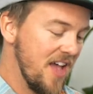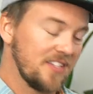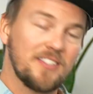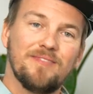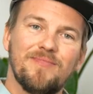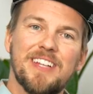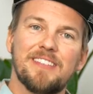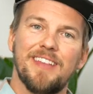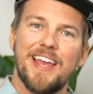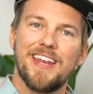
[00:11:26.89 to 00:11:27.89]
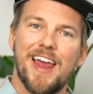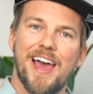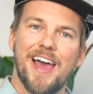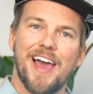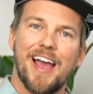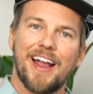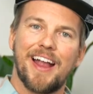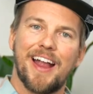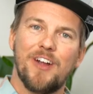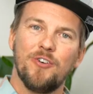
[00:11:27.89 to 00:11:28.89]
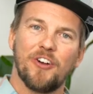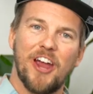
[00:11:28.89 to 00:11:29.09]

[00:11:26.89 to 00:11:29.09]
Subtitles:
S, it's a light. Cool,